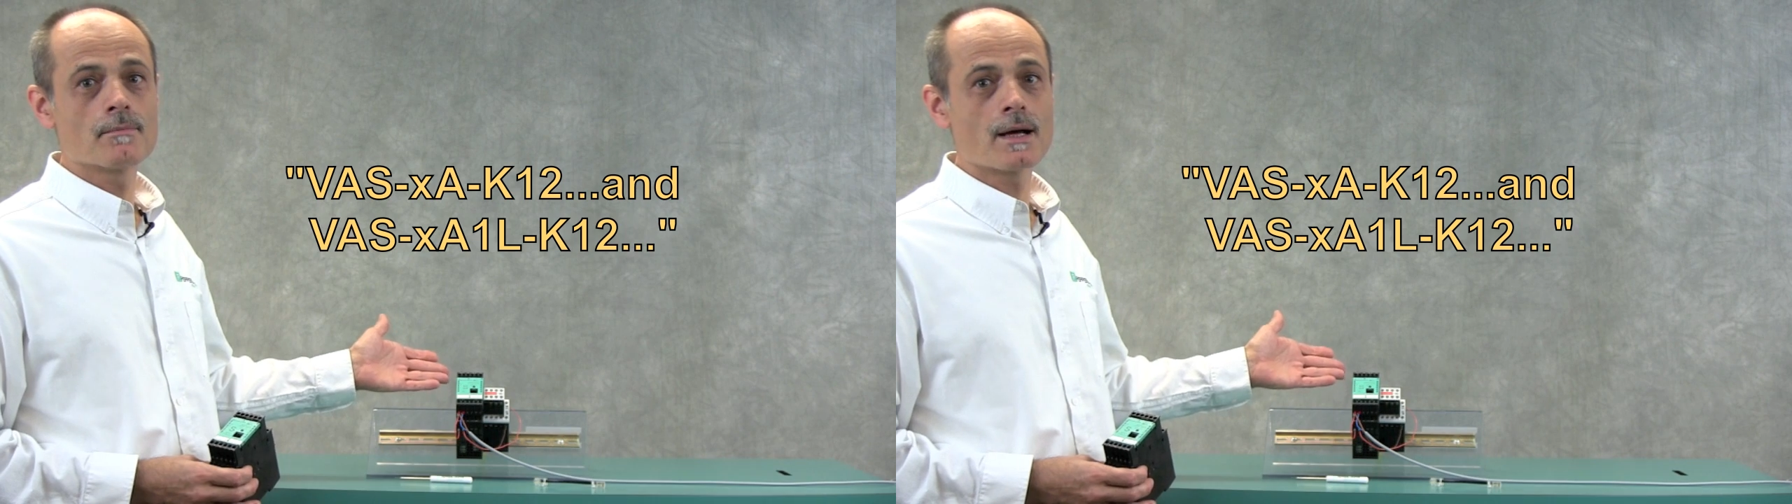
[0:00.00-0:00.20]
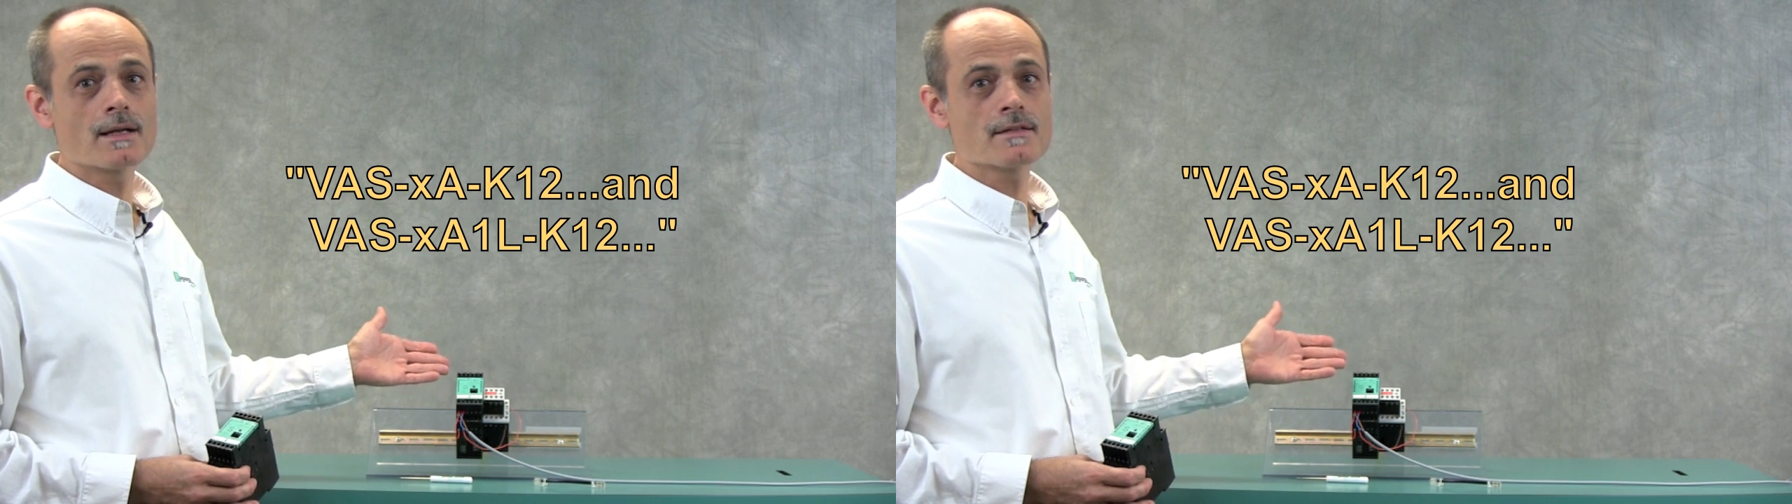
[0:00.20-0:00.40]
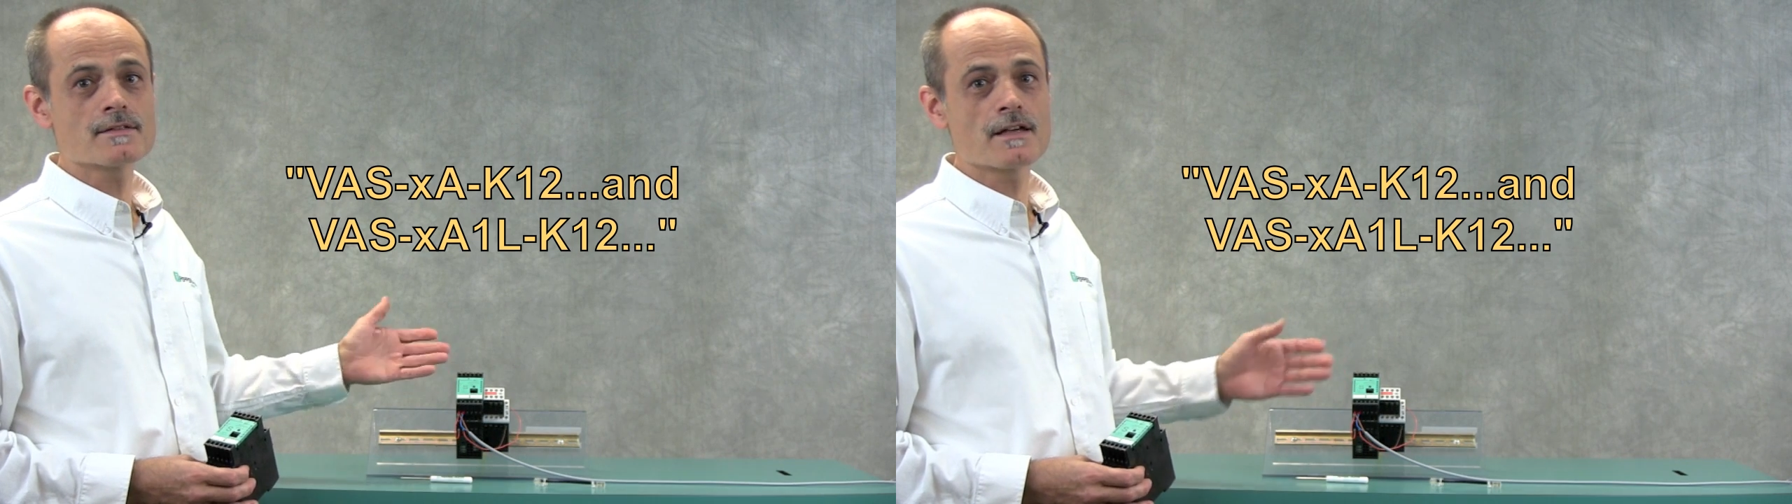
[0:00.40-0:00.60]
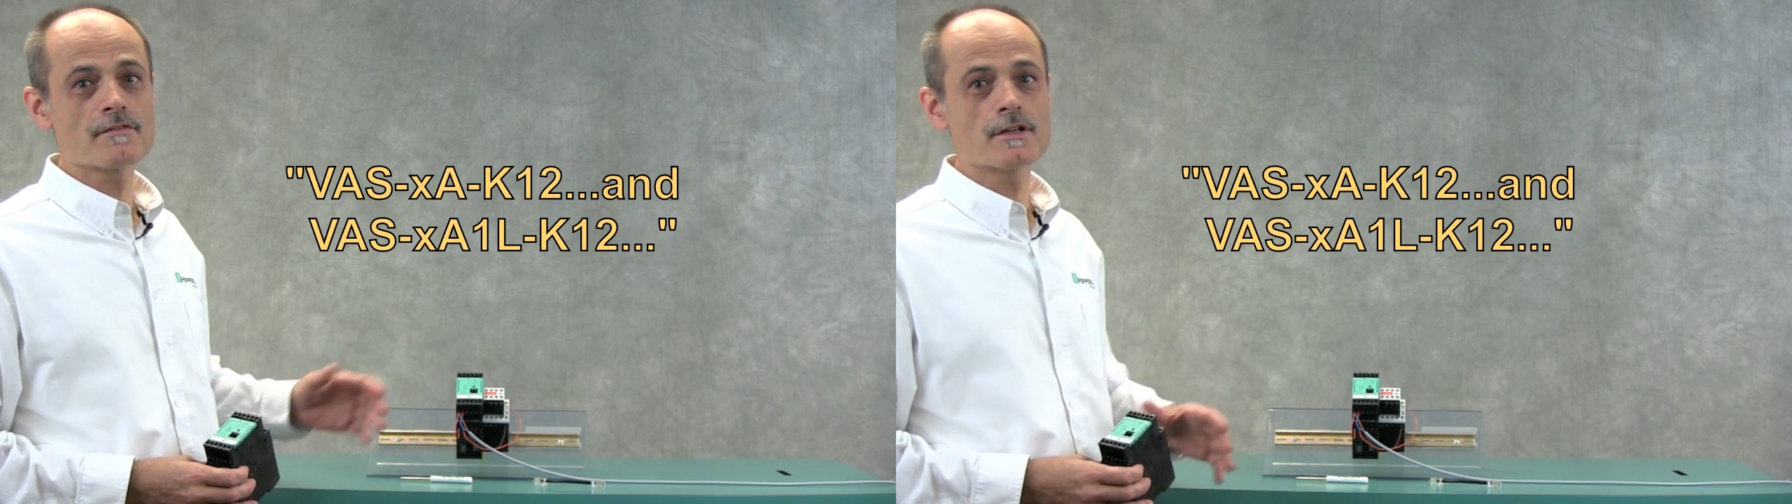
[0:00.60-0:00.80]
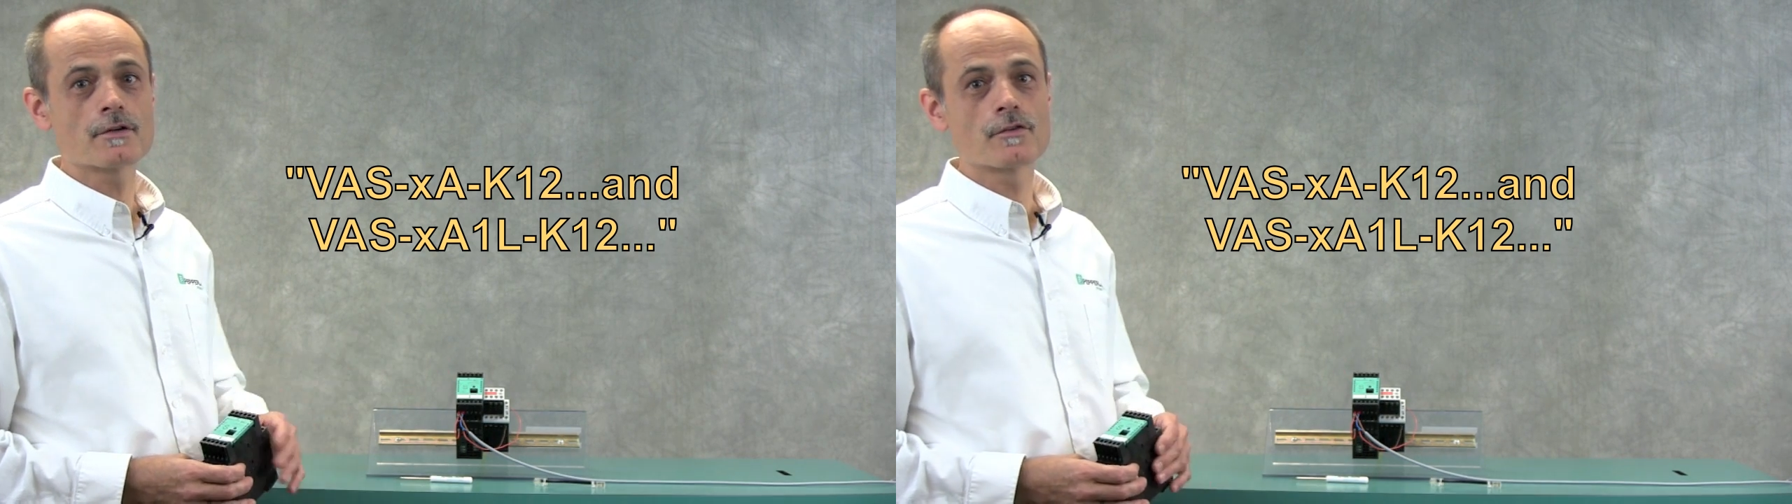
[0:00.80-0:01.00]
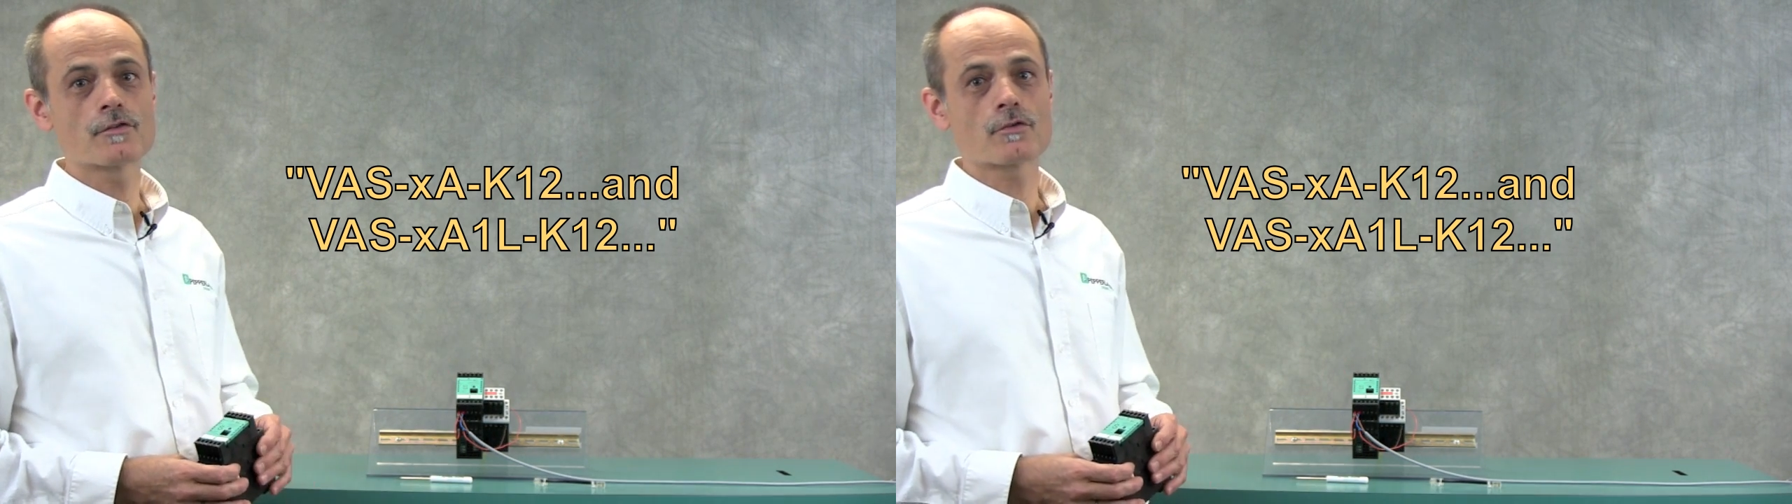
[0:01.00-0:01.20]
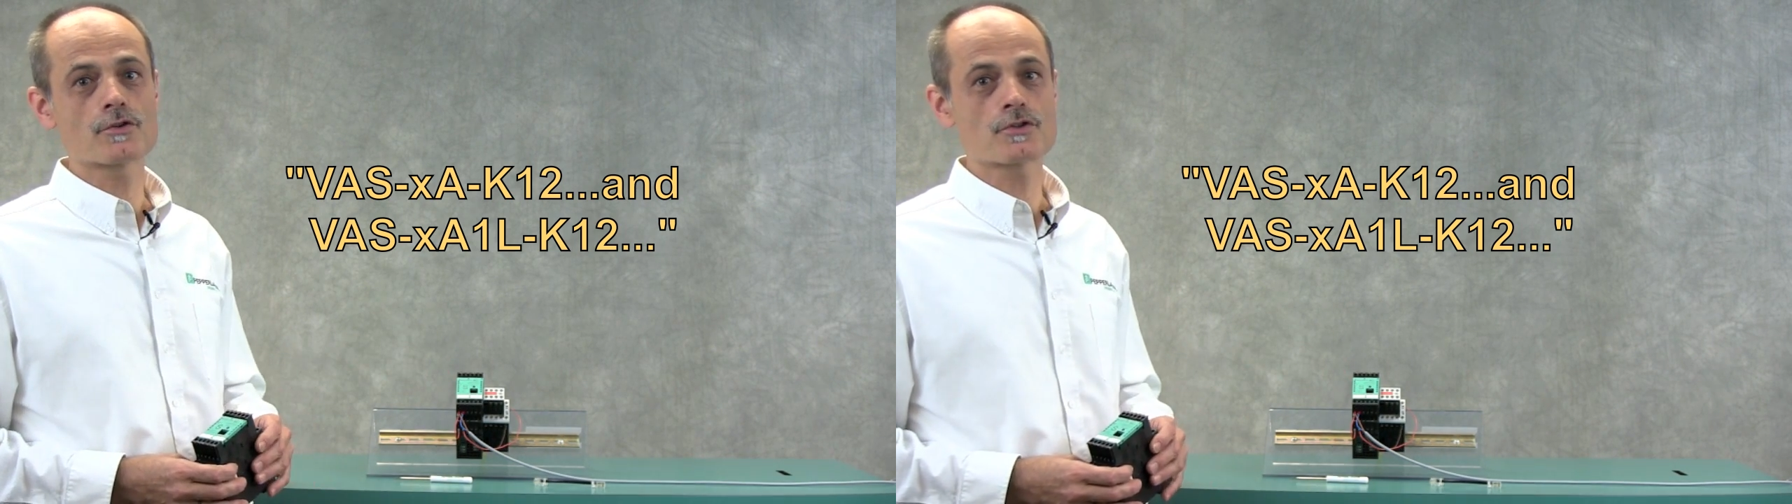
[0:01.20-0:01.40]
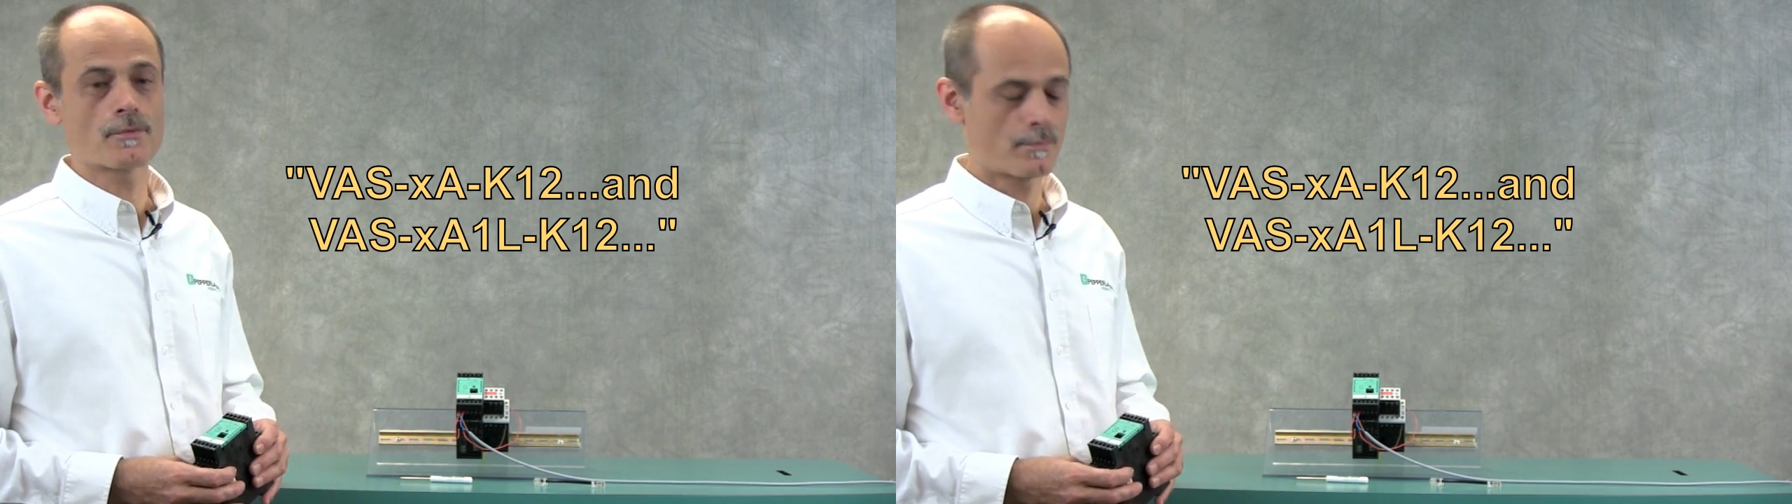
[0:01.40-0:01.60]
by the Safety
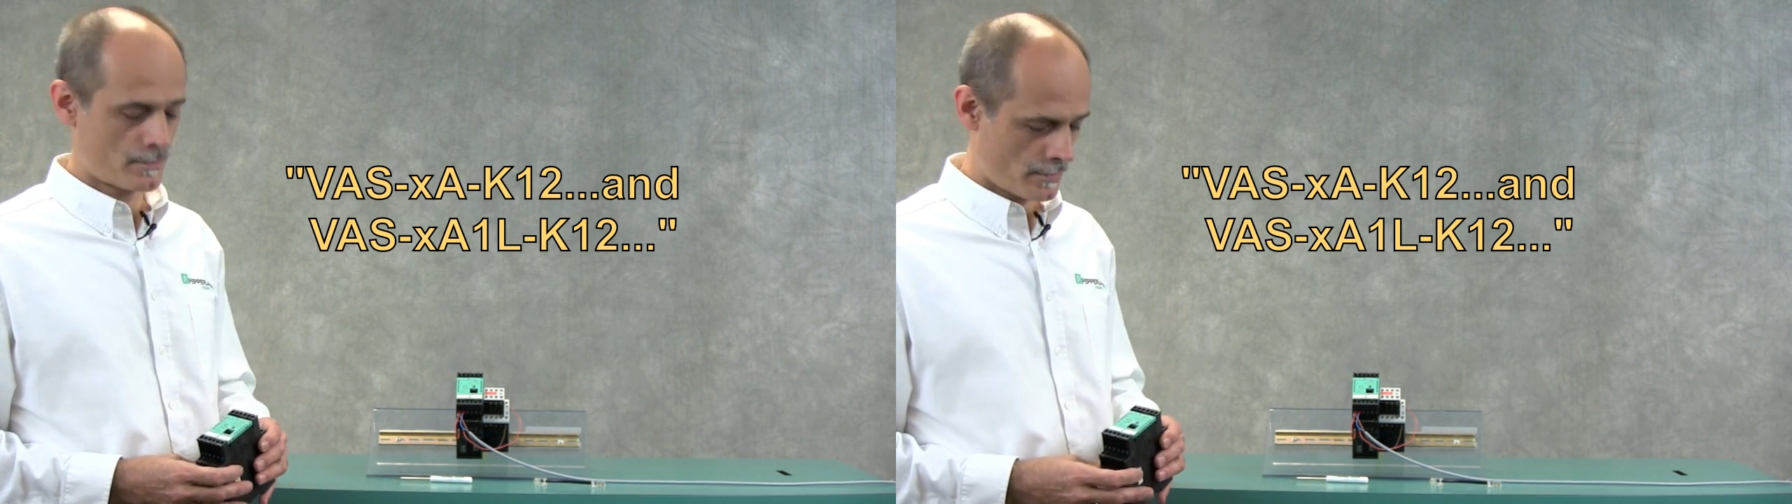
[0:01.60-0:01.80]
Consortium.